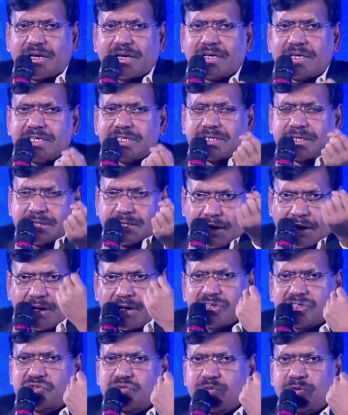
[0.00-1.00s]
it
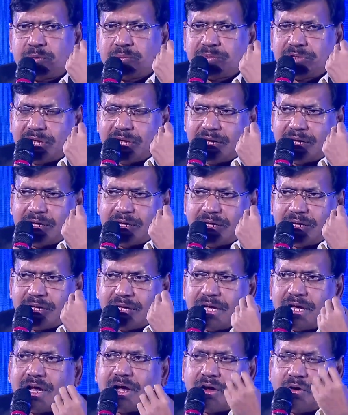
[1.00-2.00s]
draws from the
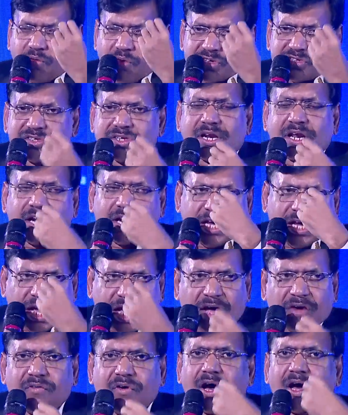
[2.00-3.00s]
originally
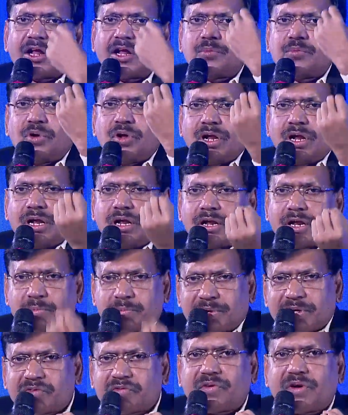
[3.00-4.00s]
available
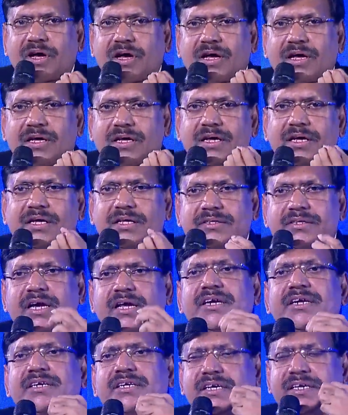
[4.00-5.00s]
repertoire, then
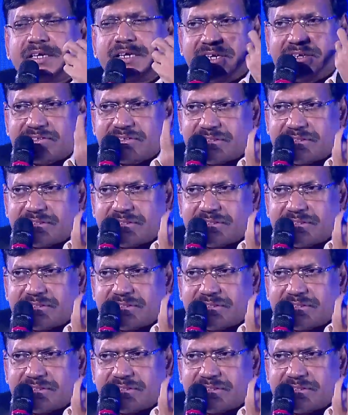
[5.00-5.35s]
it creates